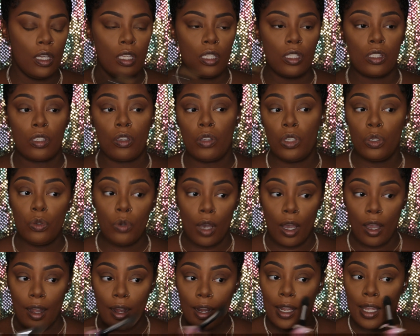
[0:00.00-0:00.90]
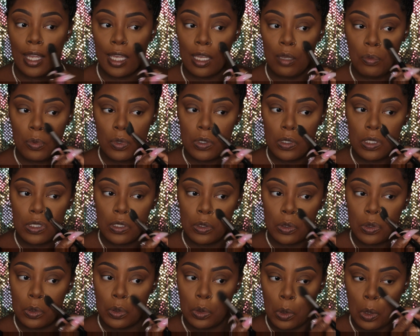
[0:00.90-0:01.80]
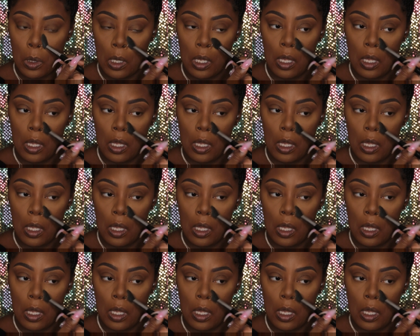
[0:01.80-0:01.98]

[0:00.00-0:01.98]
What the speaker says: So you are able to